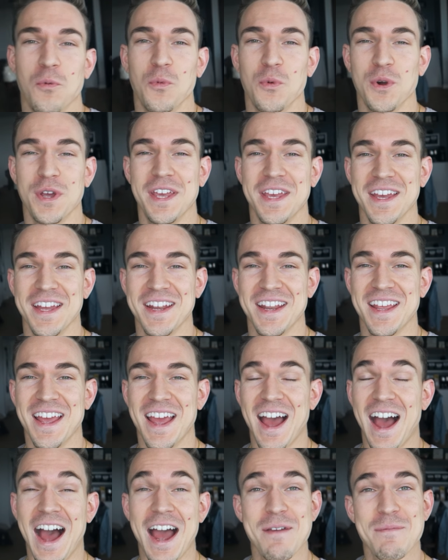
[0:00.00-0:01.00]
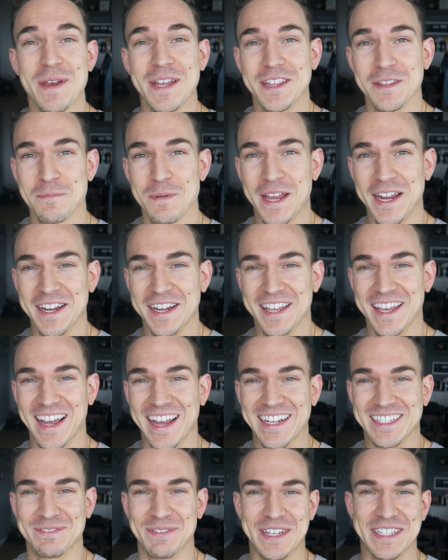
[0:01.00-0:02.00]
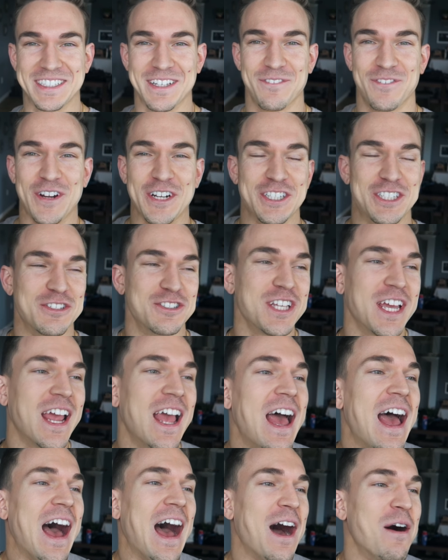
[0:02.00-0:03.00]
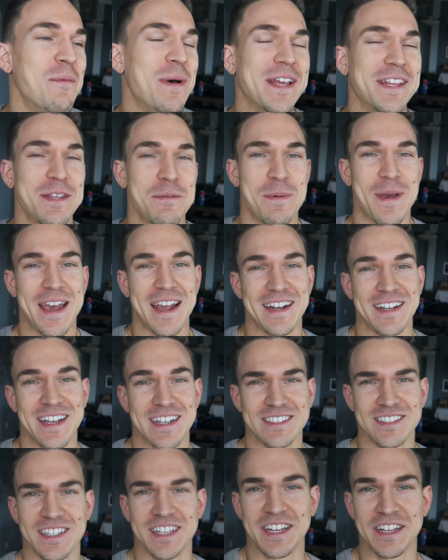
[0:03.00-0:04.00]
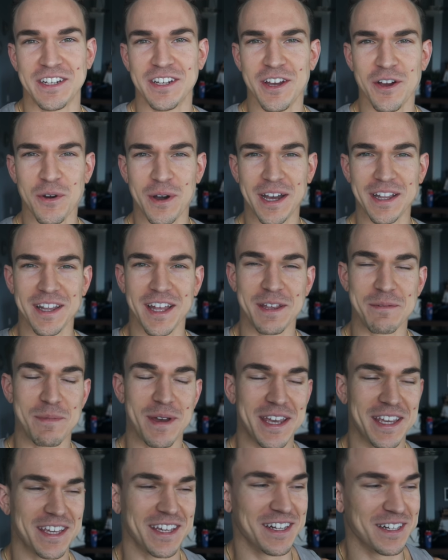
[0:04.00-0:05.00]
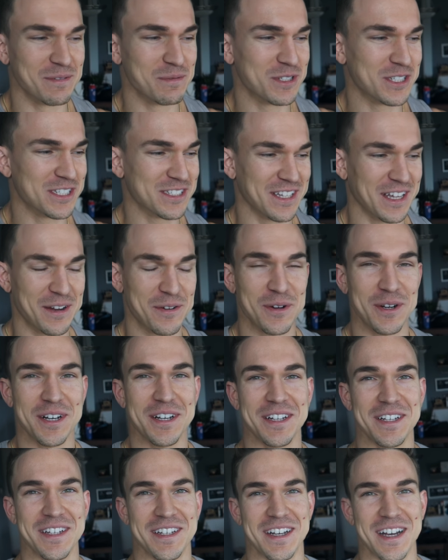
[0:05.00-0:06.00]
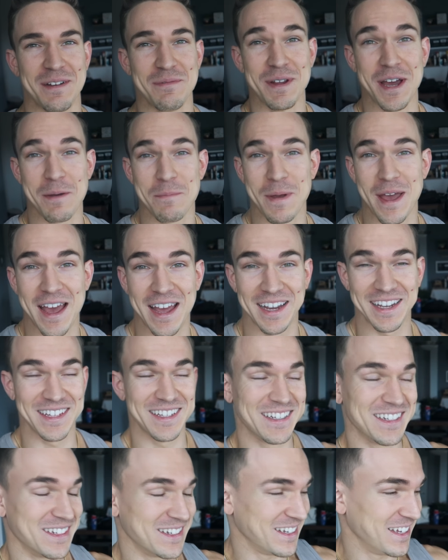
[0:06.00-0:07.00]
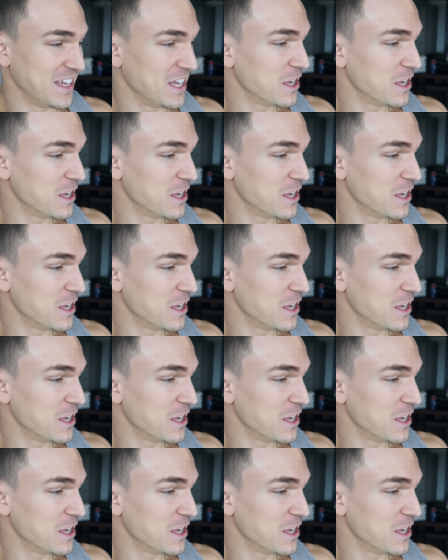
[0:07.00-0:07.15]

When I make the pancakes, because at first she was like, I'll make the pancakes. I'm like, no, I like making them. And she's like, well, I'm not packing.